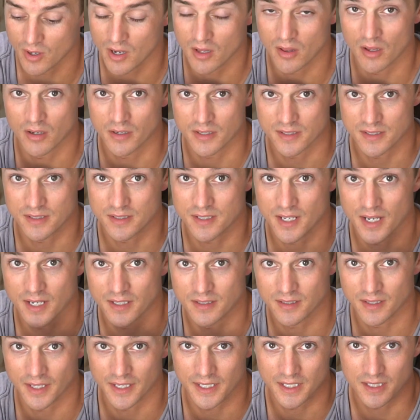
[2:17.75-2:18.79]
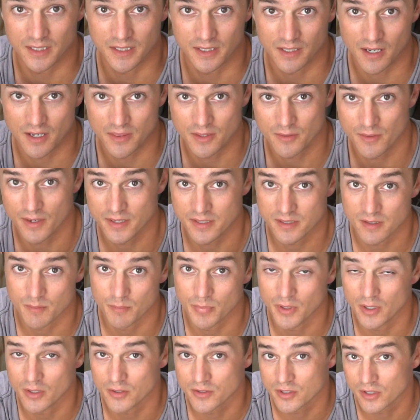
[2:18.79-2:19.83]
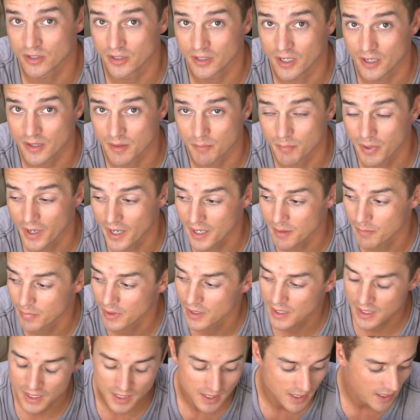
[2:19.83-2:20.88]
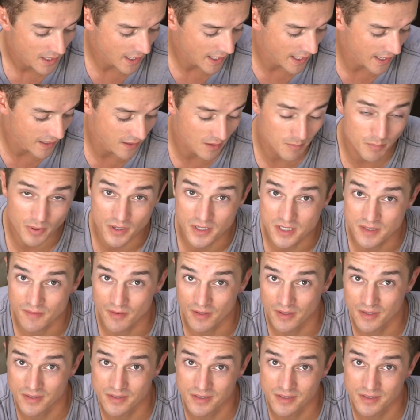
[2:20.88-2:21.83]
how long does it take to like clear out the rest of the bilge, clear out the pipe, and a bunch of other